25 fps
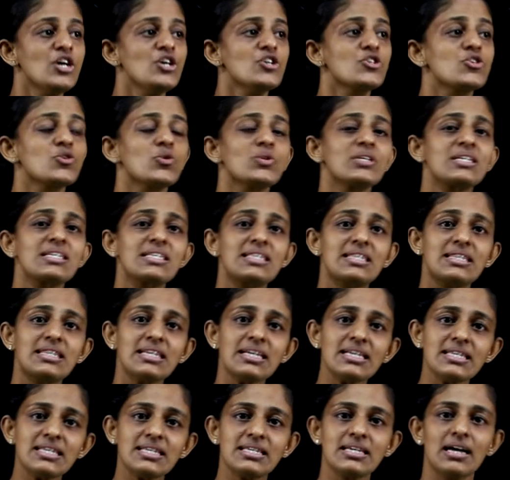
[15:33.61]
So it is
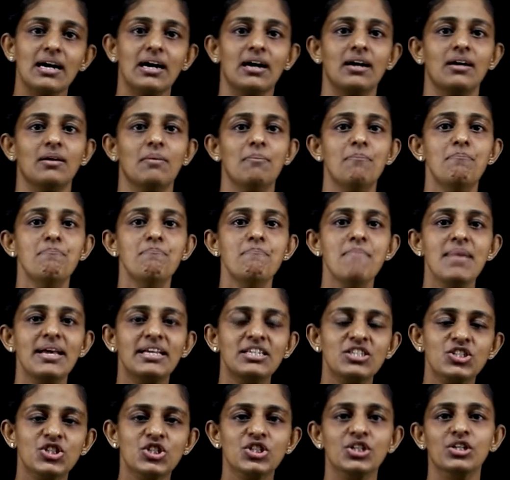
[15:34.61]
this
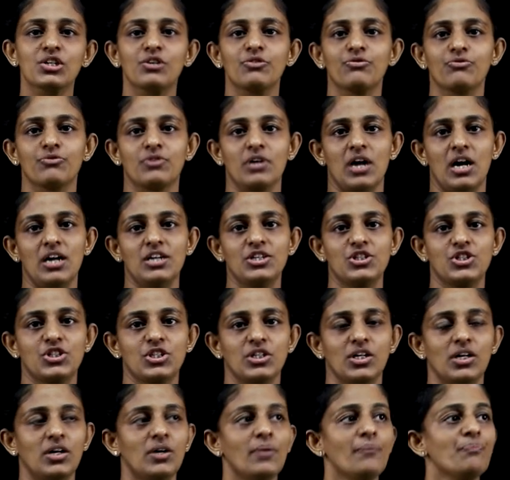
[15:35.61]
mixture of
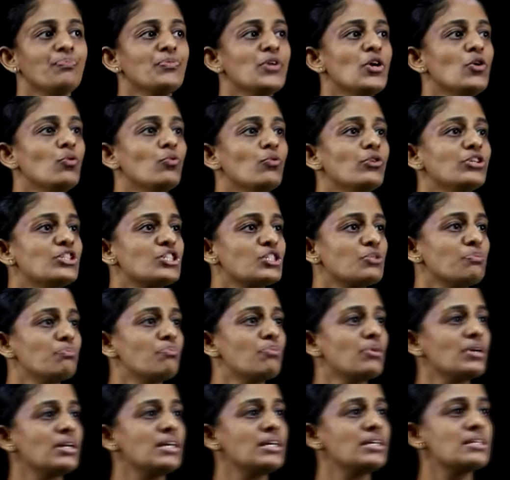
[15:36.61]
culture which
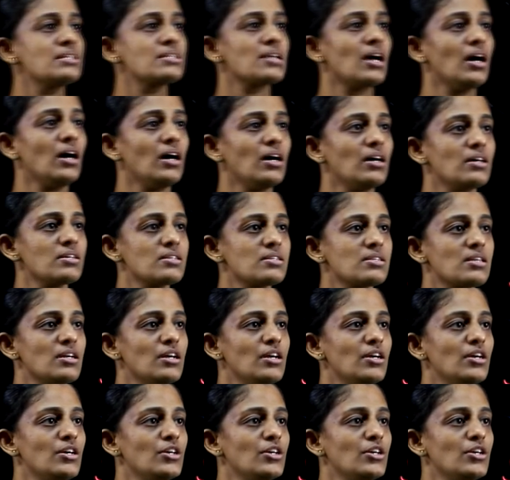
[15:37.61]
brings us